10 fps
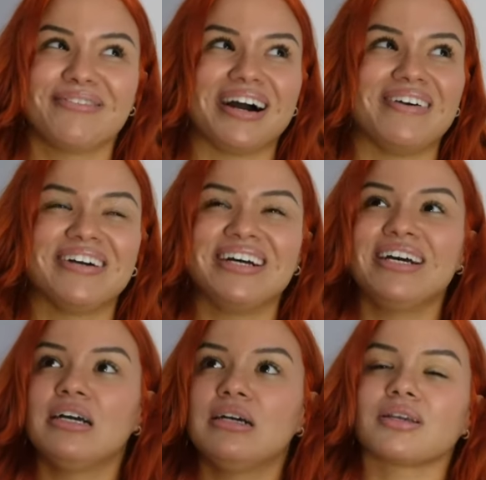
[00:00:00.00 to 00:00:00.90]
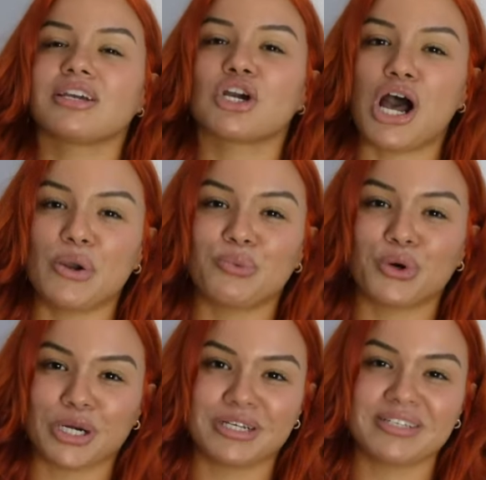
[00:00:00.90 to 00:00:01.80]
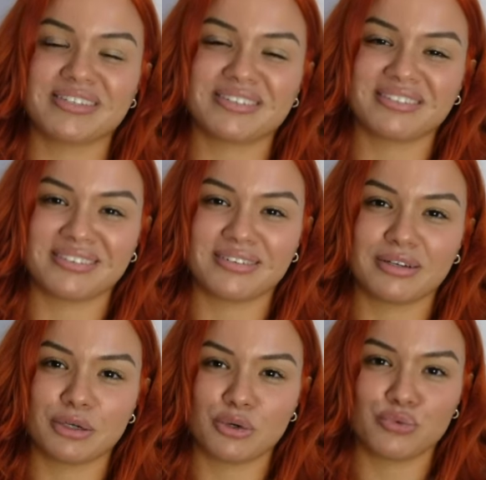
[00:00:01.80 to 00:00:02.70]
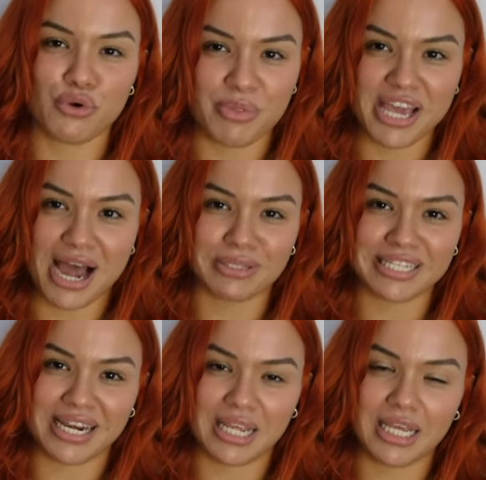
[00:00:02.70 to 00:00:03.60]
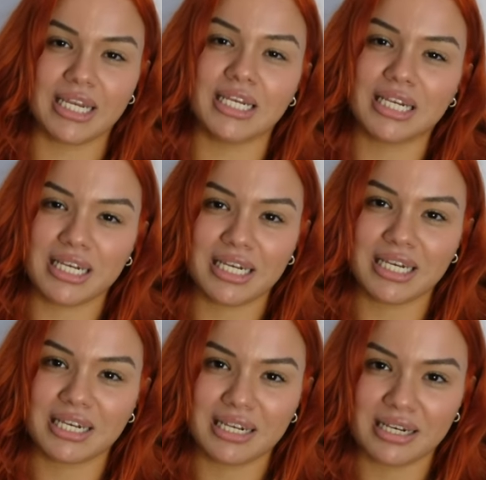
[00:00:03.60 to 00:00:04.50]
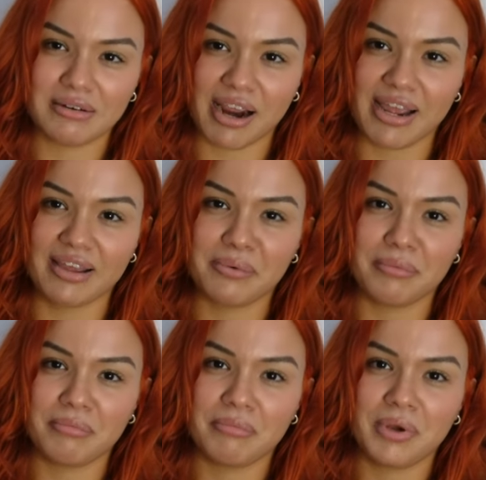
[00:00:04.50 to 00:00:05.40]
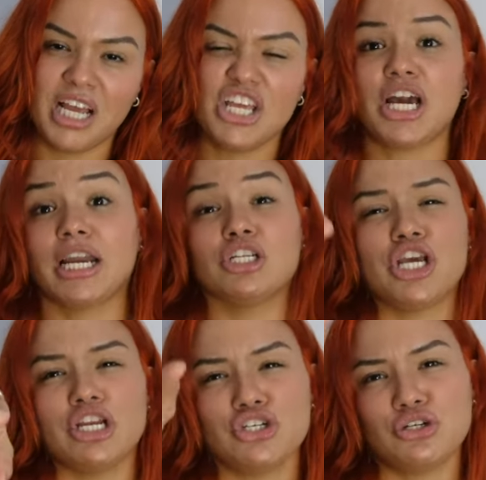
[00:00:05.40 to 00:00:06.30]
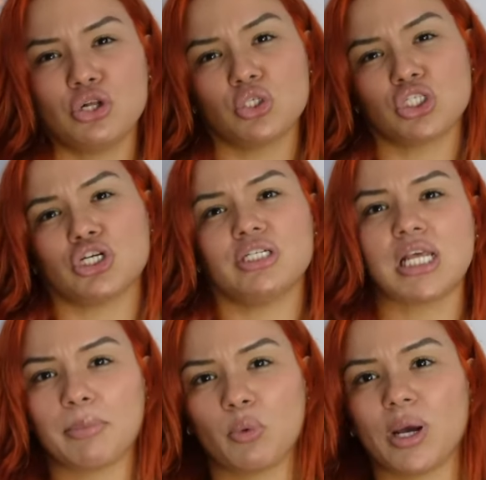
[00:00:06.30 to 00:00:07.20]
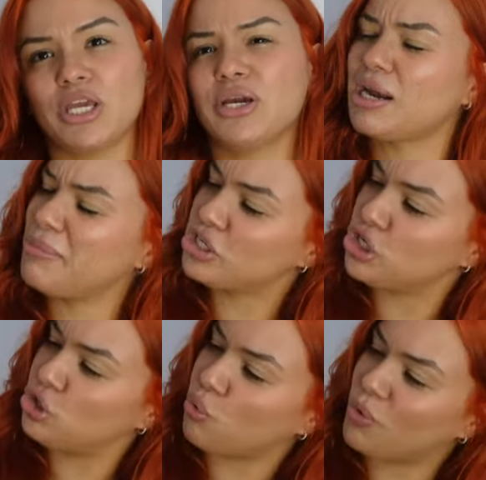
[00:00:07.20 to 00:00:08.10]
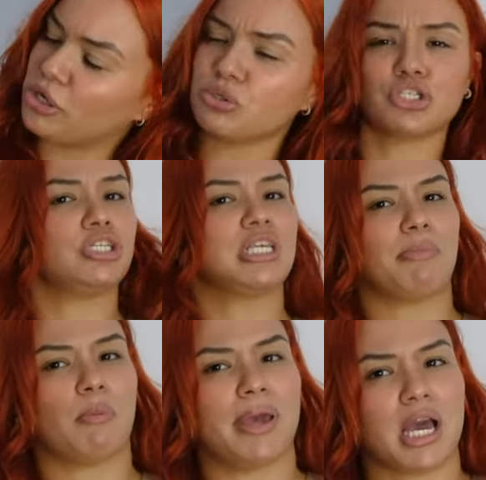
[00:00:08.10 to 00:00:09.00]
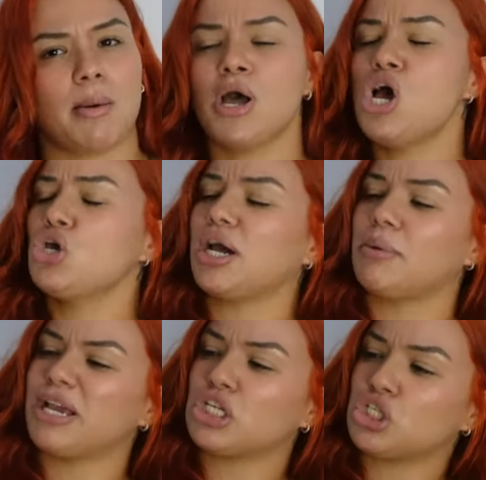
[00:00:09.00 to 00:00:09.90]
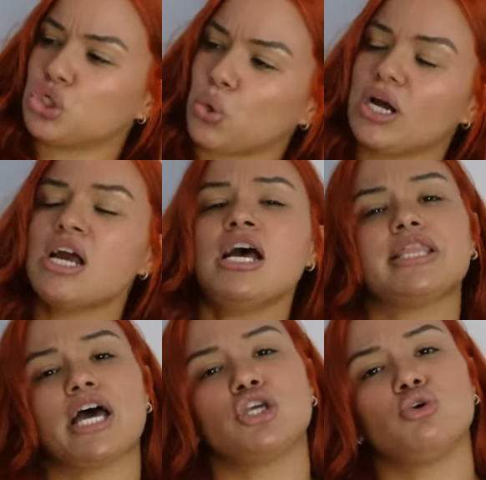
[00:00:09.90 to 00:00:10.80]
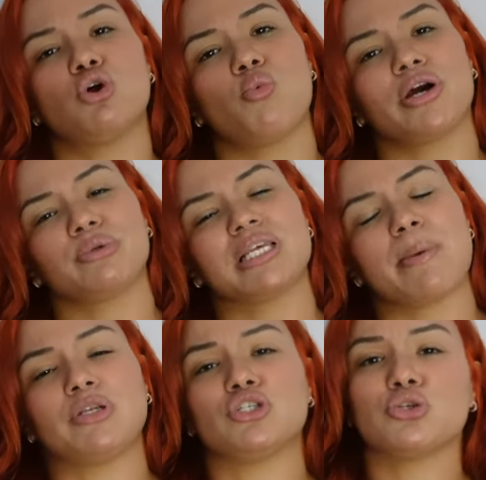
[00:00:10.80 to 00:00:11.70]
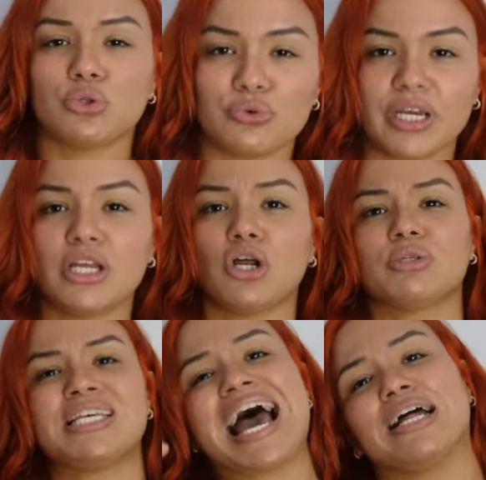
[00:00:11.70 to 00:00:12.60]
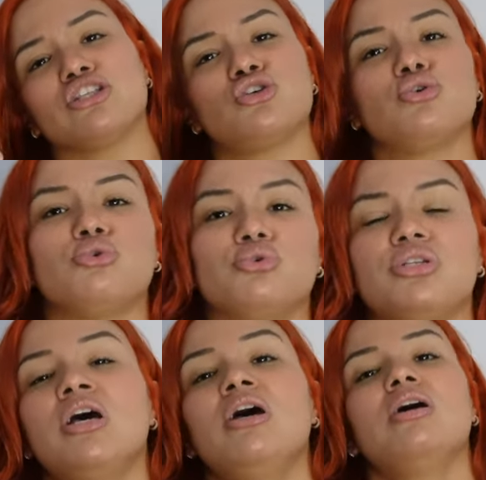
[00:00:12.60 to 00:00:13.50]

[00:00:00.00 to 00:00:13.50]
wow, God works from the outside in, right? got to change your clothes a certain type of way. You got to make sure you don't wear no certain type of makeup. You got to make sure that you don't wear no type of jewelry, no tattoos,